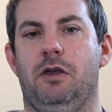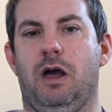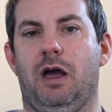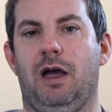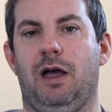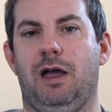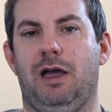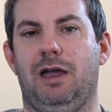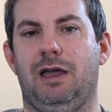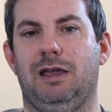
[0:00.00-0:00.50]

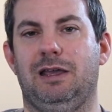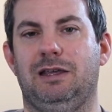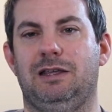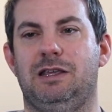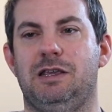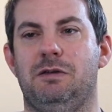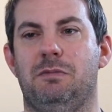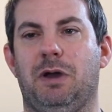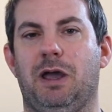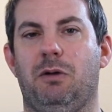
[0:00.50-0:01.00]

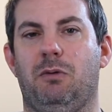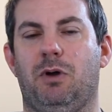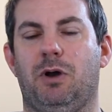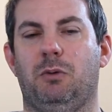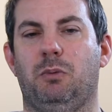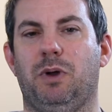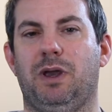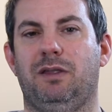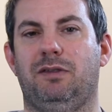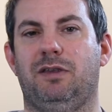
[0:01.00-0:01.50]
You might want to
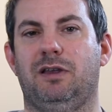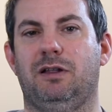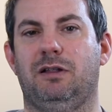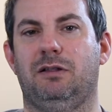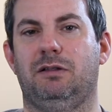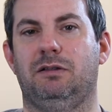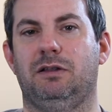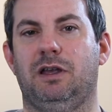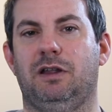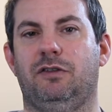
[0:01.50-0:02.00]
wait
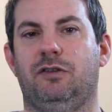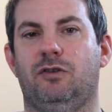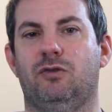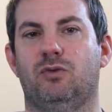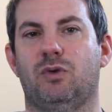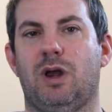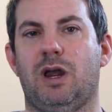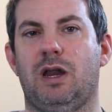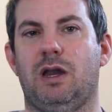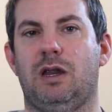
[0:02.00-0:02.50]
till it's
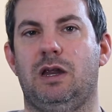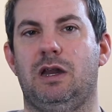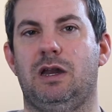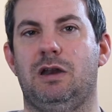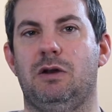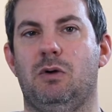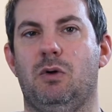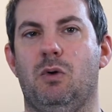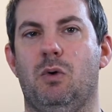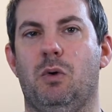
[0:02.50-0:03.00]

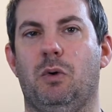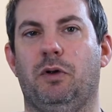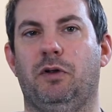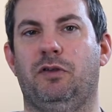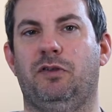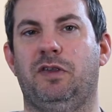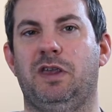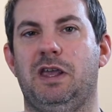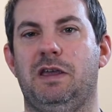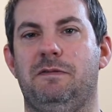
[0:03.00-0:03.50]
graded or
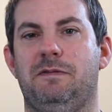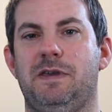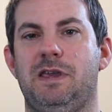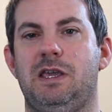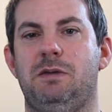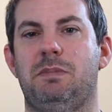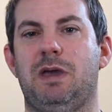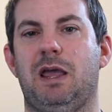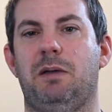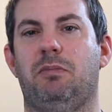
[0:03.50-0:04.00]
see if
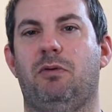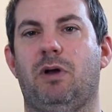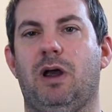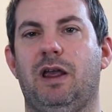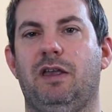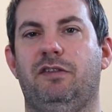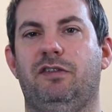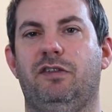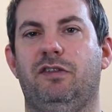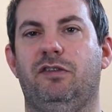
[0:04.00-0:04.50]
eBay
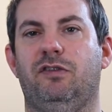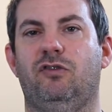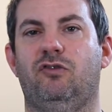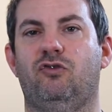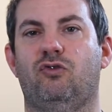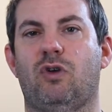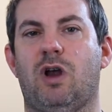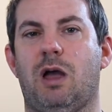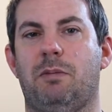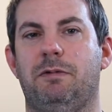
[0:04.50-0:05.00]
prices
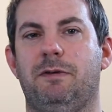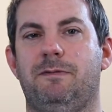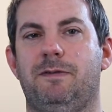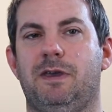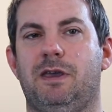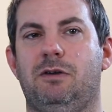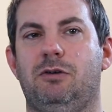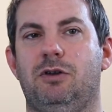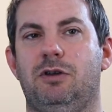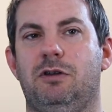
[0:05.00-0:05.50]
drop if you
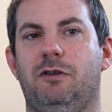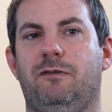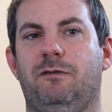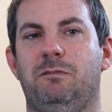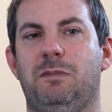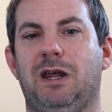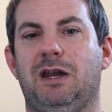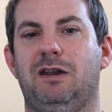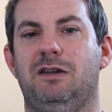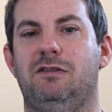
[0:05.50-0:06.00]
couldn't have
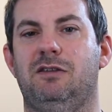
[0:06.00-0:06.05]
made a